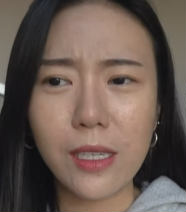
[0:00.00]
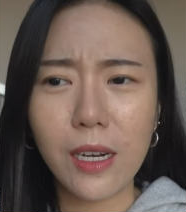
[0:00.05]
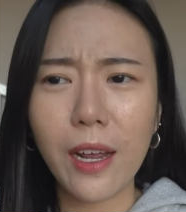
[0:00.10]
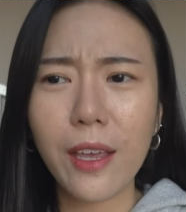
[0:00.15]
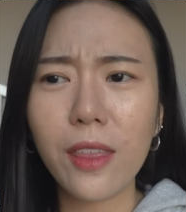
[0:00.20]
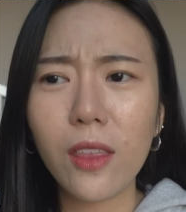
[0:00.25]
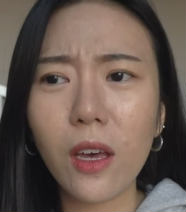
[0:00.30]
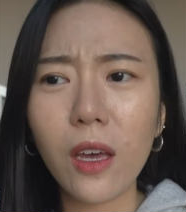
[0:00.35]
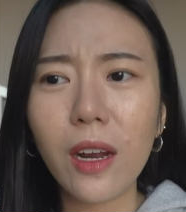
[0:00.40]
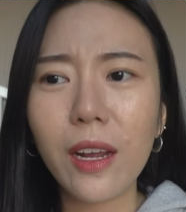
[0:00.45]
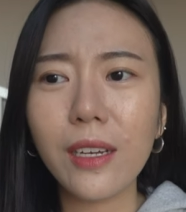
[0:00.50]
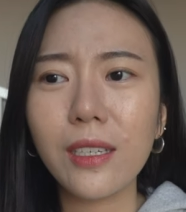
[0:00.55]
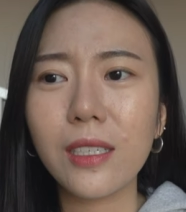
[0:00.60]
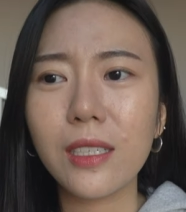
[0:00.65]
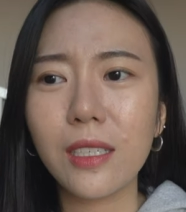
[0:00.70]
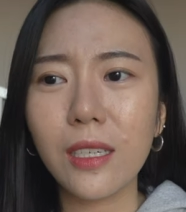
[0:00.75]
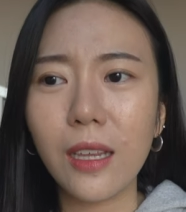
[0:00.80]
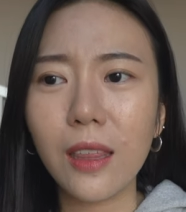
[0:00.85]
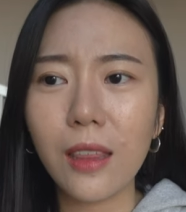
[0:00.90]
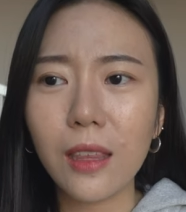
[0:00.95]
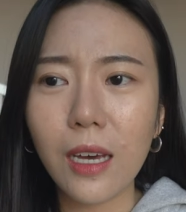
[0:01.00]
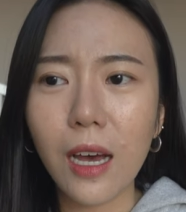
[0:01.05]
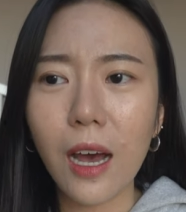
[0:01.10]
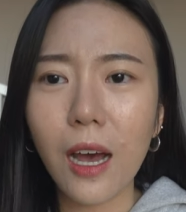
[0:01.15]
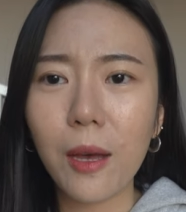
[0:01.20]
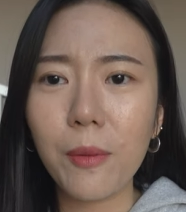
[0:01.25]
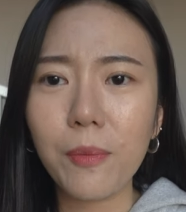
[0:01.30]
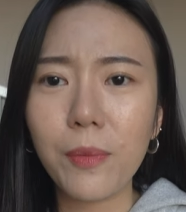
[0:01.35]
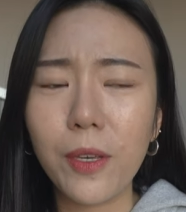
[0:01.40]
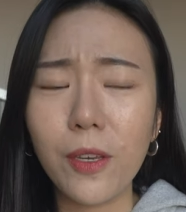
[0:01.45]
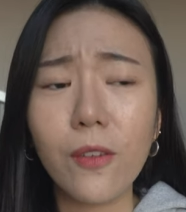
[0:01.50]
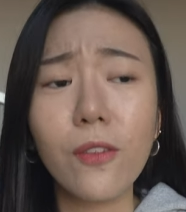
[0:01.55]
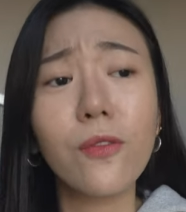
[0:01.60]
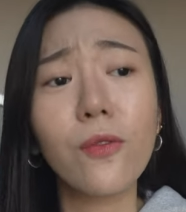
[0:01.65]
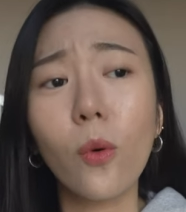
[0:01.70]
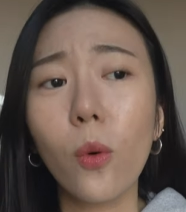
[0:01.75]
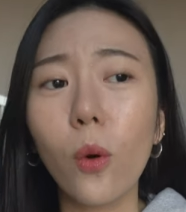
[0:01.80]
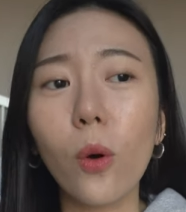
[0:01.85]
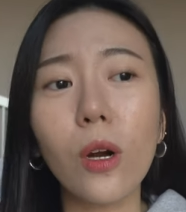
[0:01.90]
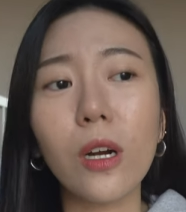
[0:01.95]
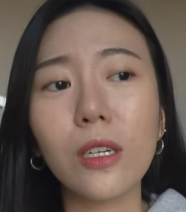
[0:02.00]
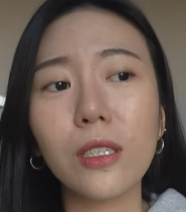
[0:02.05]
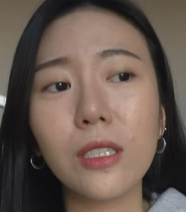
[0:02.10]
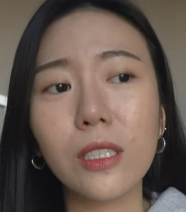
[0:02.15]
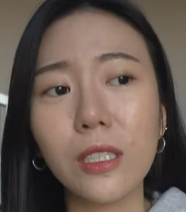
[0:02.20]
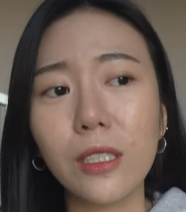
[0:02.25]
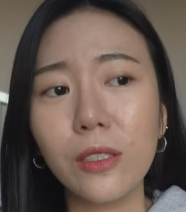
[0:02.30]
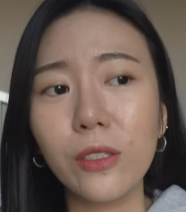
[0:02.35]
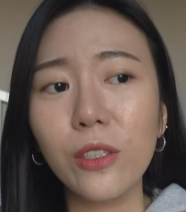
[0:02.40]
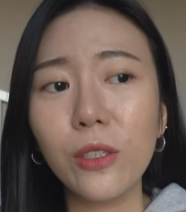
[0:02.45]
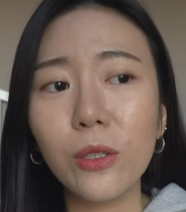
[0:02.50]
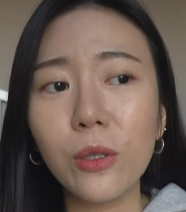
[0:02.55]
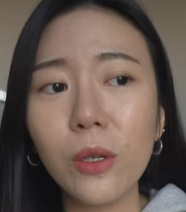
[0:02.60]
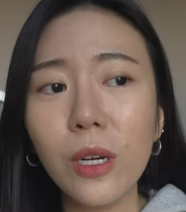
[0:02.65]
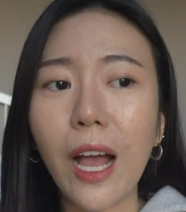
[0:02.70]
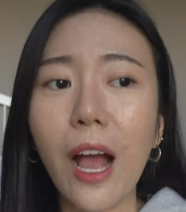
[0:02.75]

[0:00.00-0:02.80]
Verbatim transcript: and I thought I did that before too.